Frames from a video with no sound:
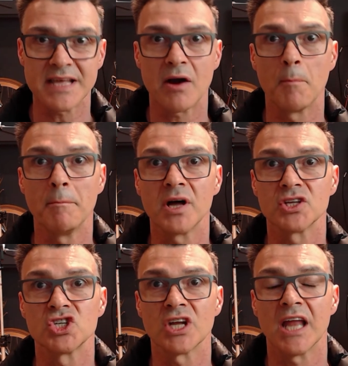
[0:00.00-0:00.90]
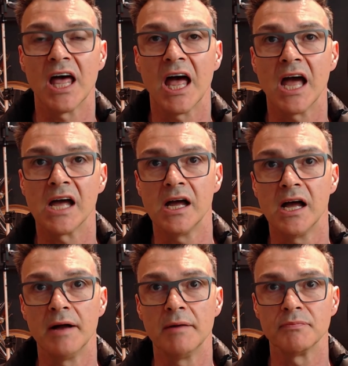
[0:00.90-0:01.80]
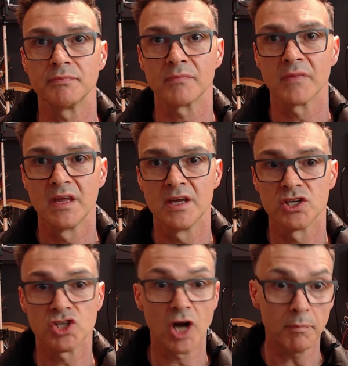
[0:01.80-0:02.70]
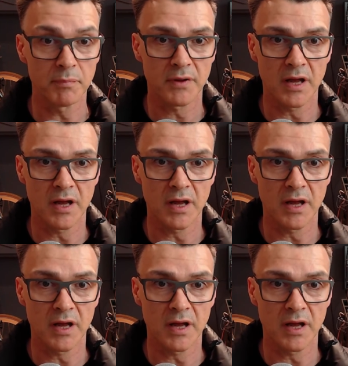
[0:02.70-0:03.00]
They're a modular shop.